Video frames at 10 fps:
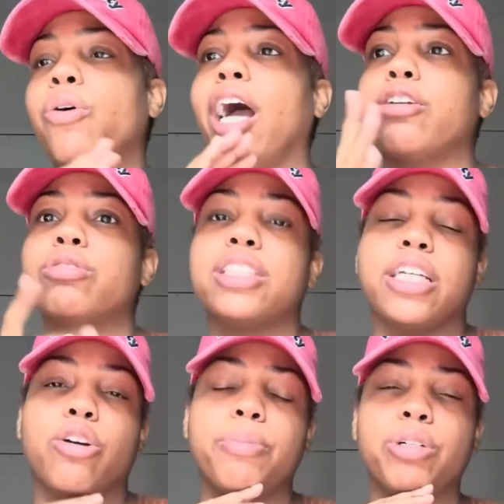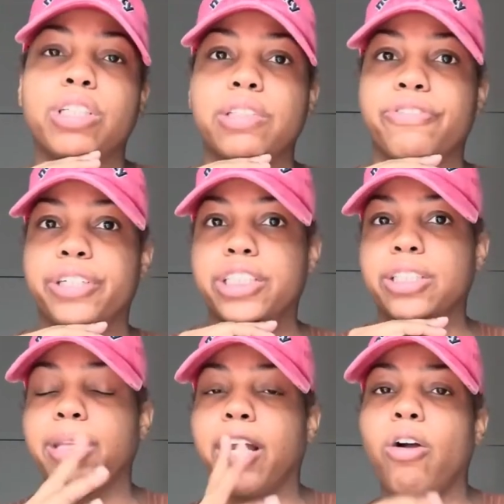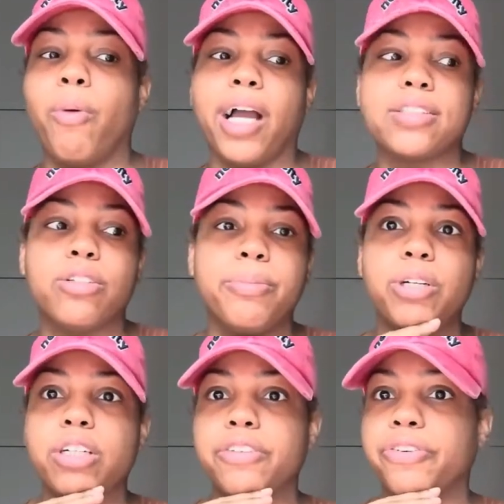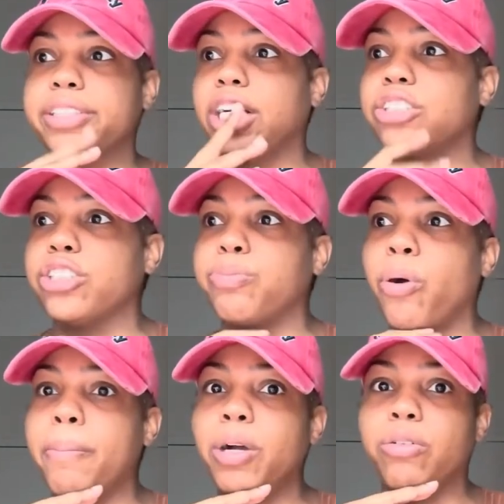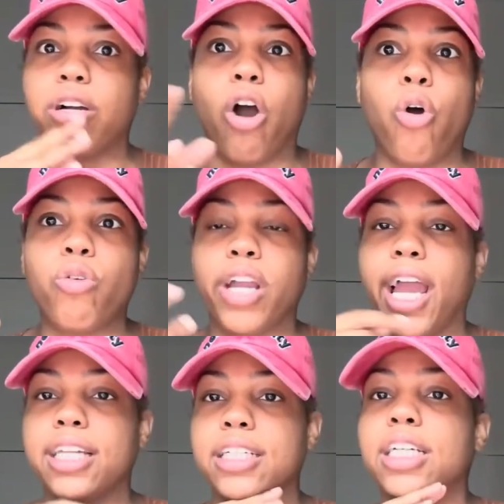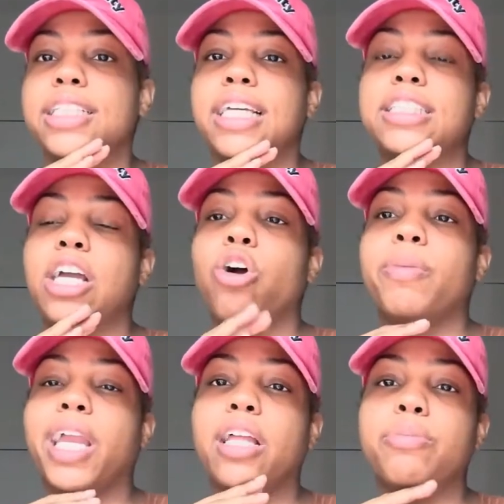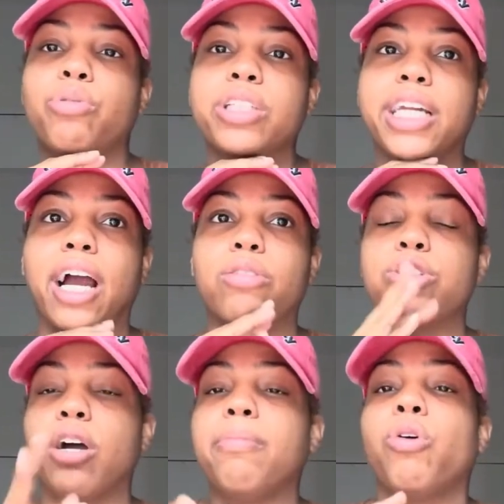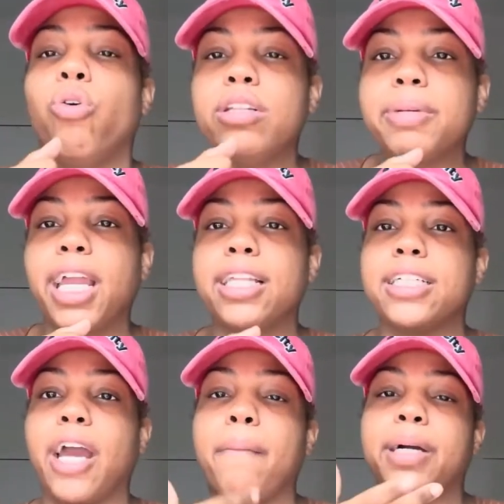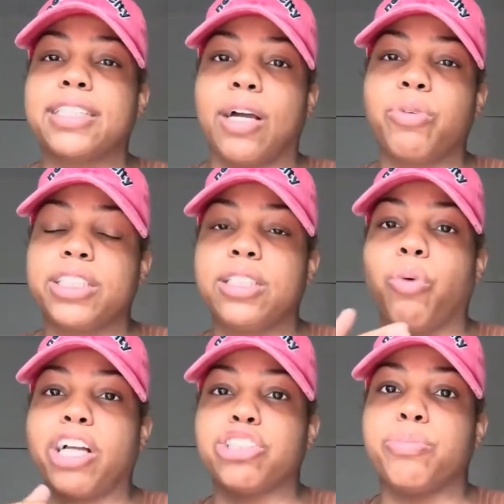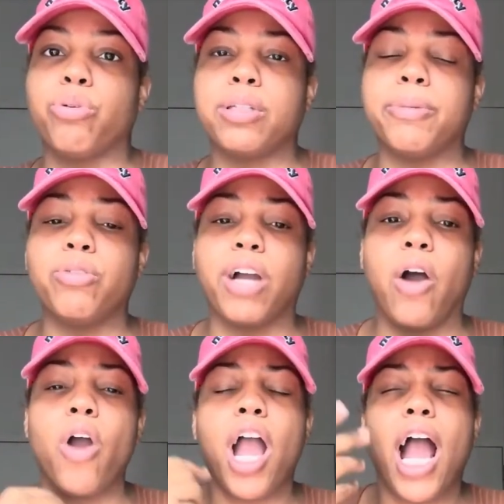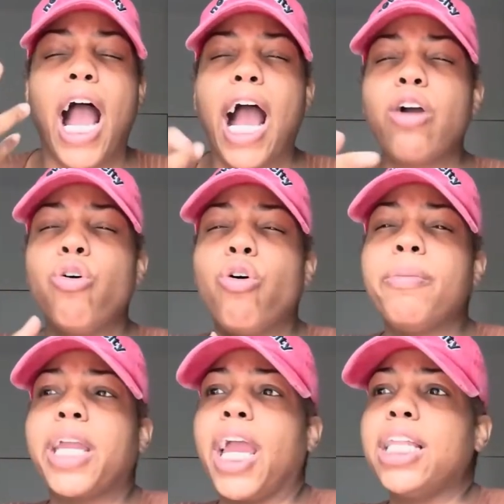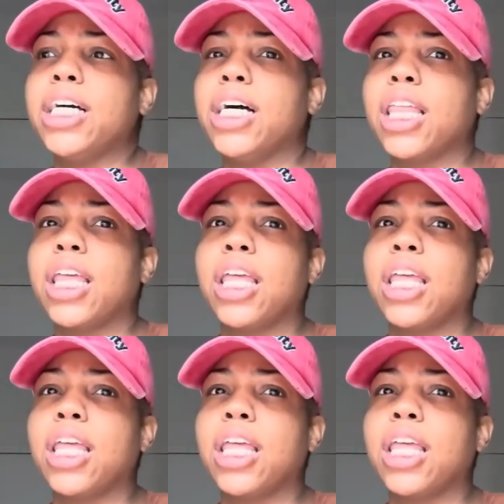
I noticed ain't no milk in the fridge. I'm like, oh, why is no milk in the fridge? I just bought milk, whole gallon. They said, oh, Michaela poured it out. So I'm calling Michaela now because I want to see why she poured the milk out. I call Michaela.